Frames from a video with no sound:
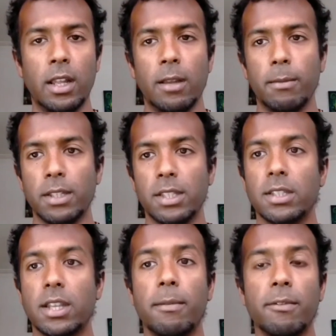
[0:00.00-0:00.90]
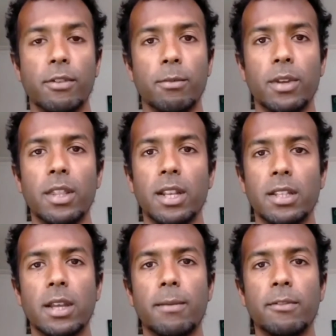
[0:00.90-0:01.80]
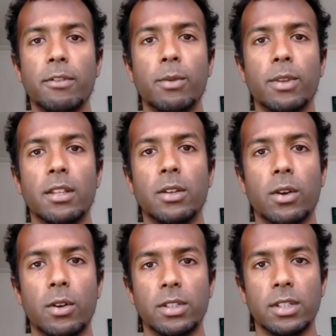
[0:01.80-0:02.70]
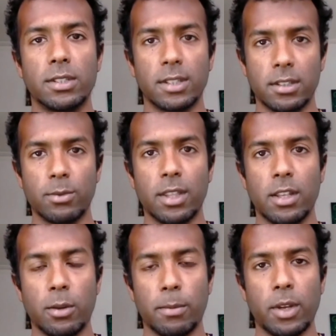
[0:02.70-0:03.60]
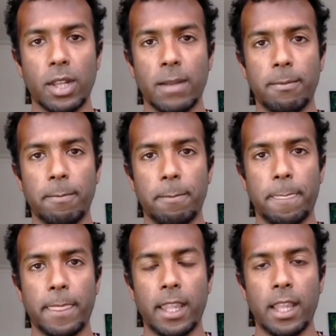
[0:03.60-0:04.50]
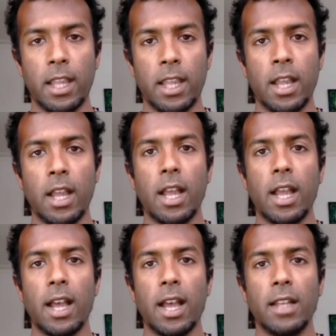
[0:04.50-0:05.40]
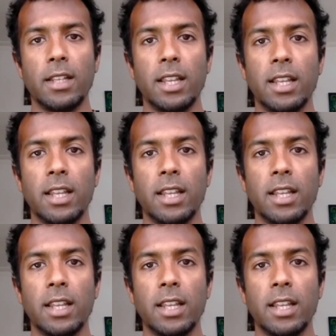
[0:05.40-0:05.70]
Because it's coming from within. It's coming from within your consciousness, within your body. And it's